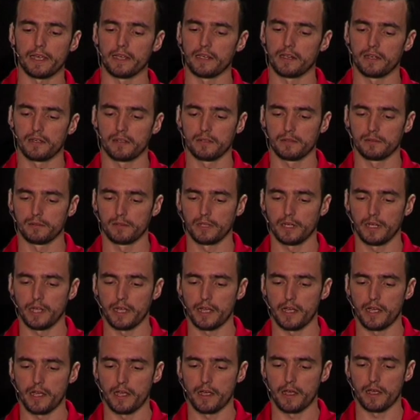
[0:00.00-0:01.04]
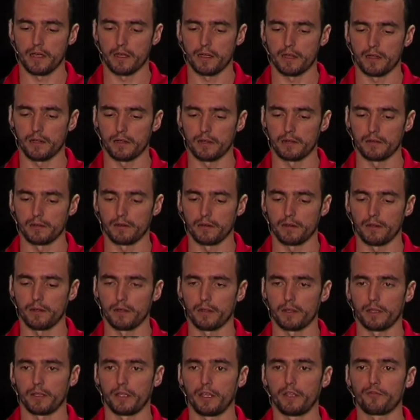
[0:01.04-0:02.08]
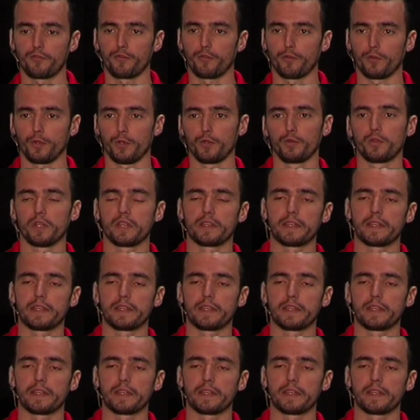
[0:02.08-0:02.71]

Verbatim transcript: like, uh, if you